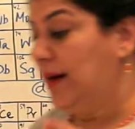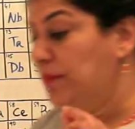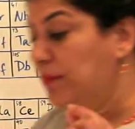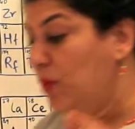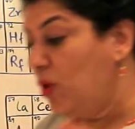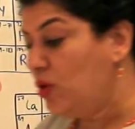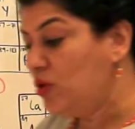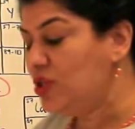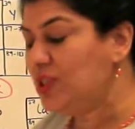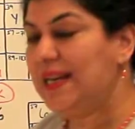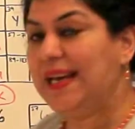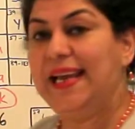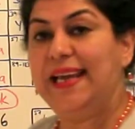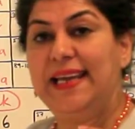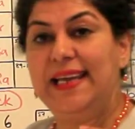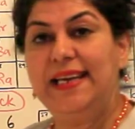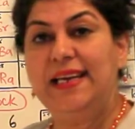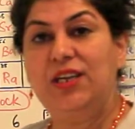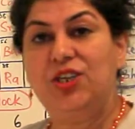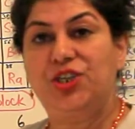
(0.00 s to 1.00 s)

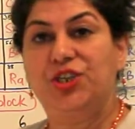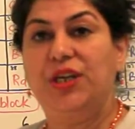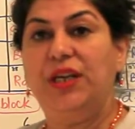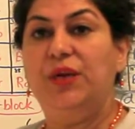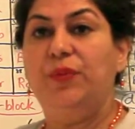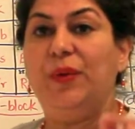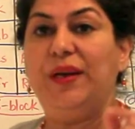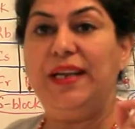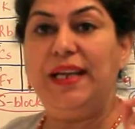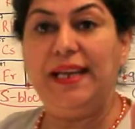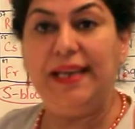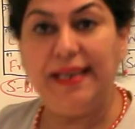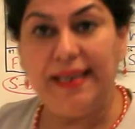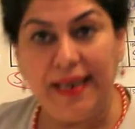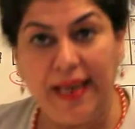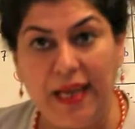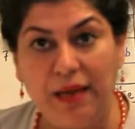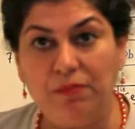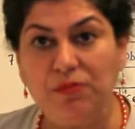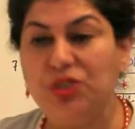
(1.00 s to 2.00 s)
mostly initially when he
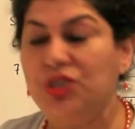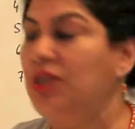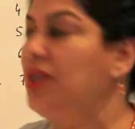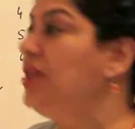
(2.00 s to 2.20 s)
named